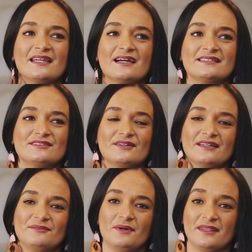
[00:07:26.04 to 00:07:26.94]
I
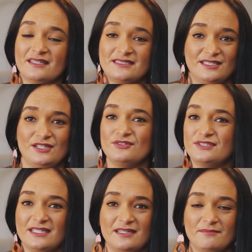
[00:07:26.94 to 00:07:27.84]
started with this new
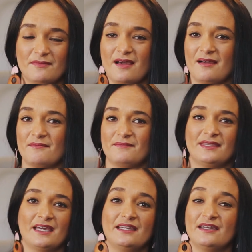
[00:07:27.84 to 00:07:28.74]
team.
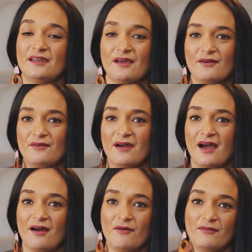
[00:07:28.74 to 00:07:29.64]
They didn't know
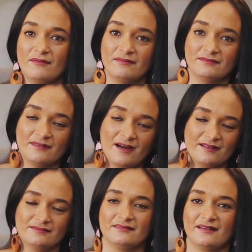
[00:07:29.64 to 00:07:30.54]
how
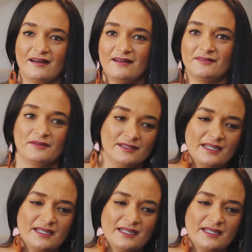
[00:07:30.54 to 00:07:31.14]
I